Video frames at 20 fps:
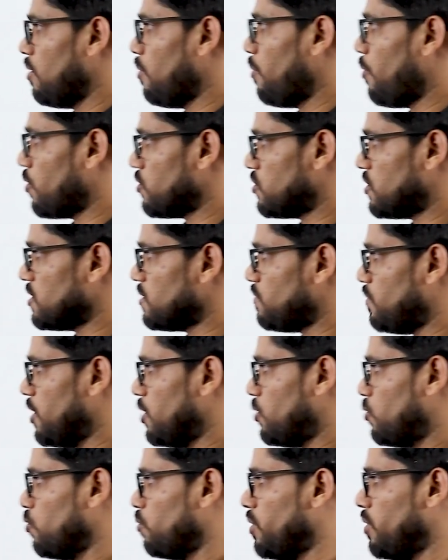Process
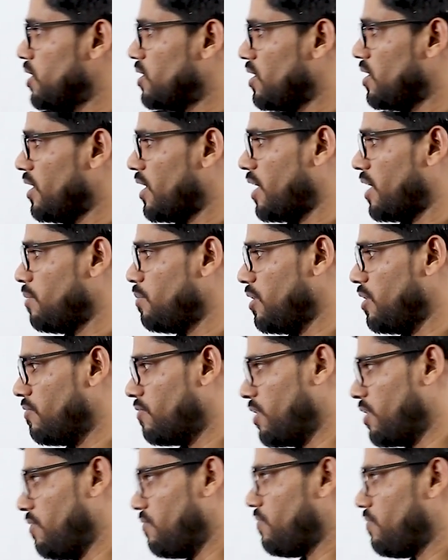P2, P3, and
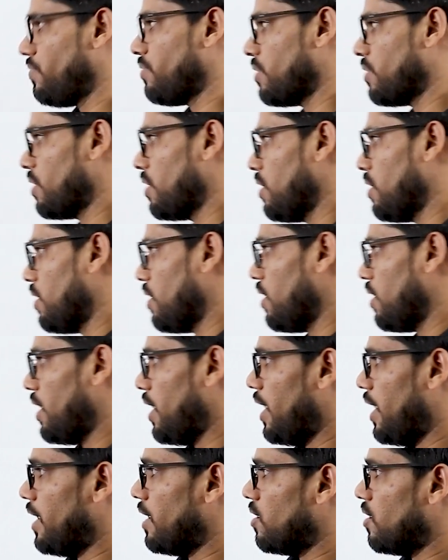P5.
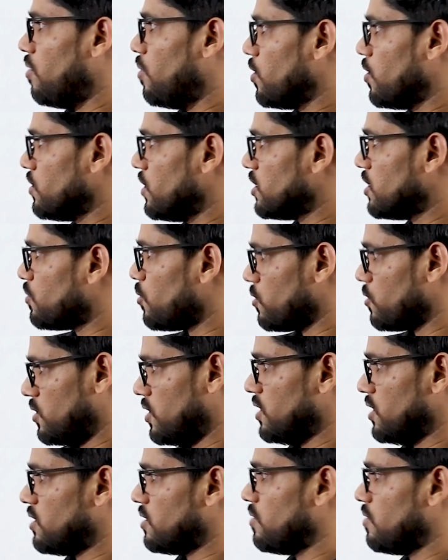And among this
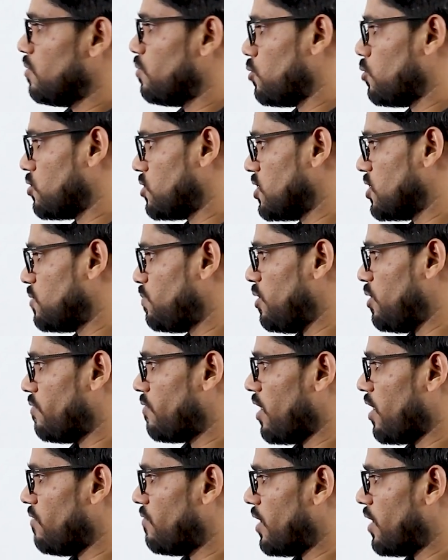process
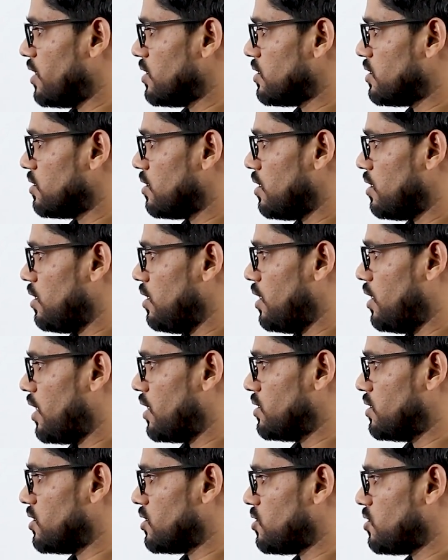P5 has
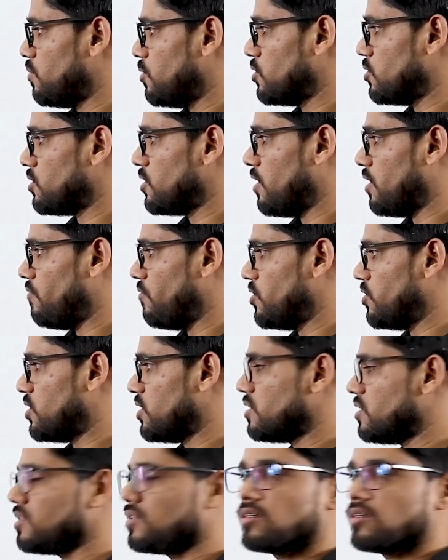largest burst time, which
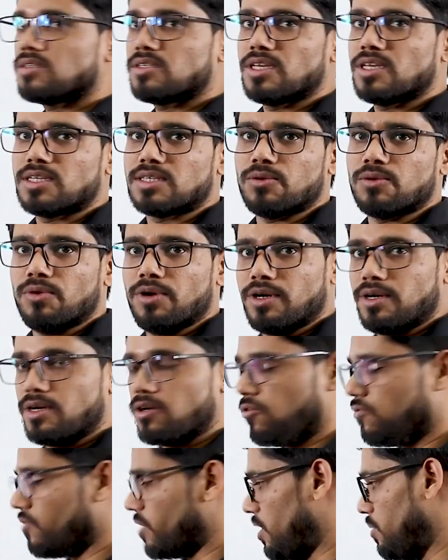is 6 unit
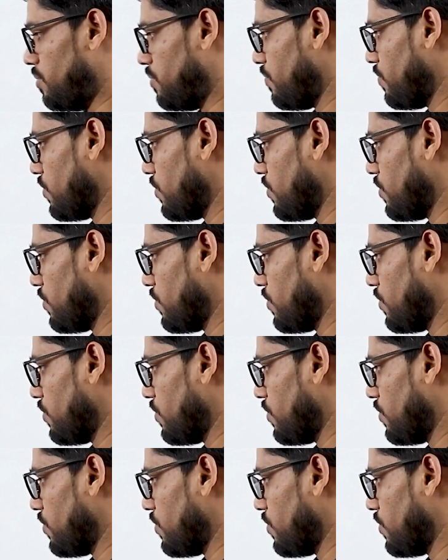of time.